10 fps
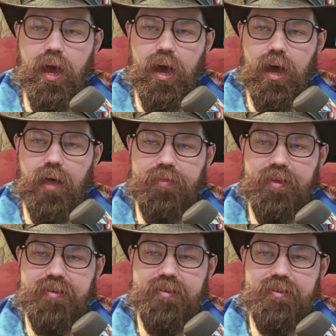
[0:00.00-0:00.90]

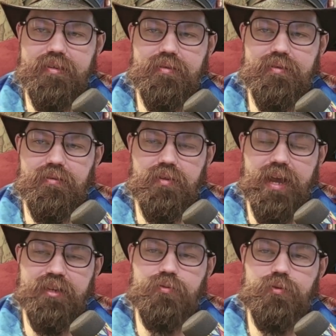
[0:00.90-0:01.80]
This
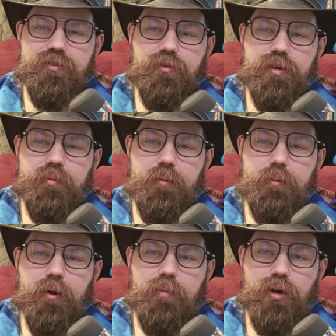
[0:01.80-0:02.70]
next one's going to be
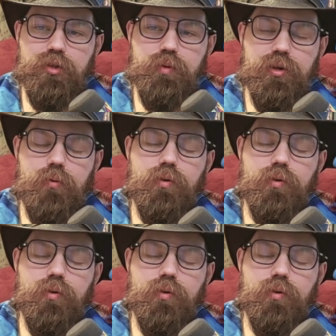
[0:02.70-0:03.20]
Burnt Marshwiggle.